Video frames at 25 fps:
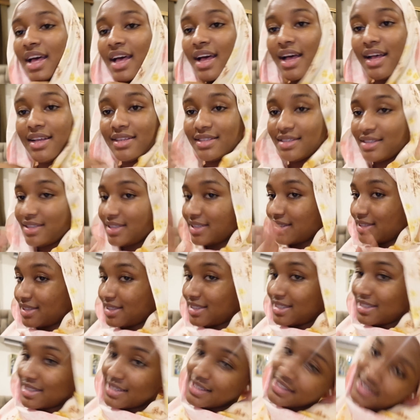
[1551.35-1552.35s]
As you can
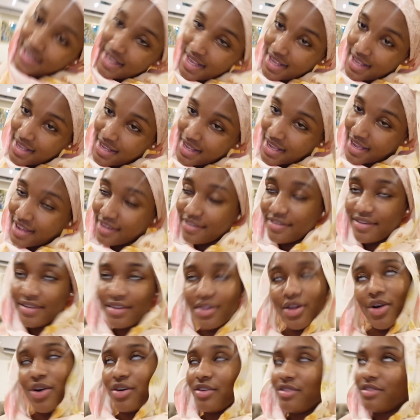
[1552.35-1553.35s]
see, I feel
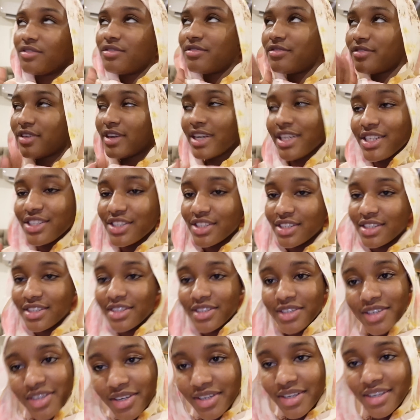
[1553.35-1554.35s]
all fresh and
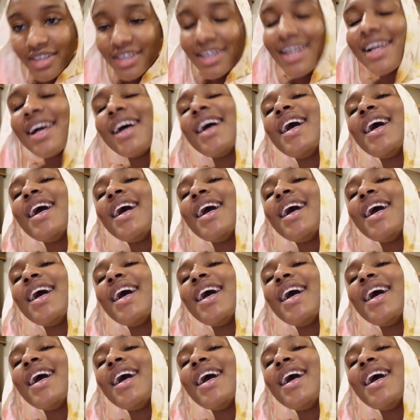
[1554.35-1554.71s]
good.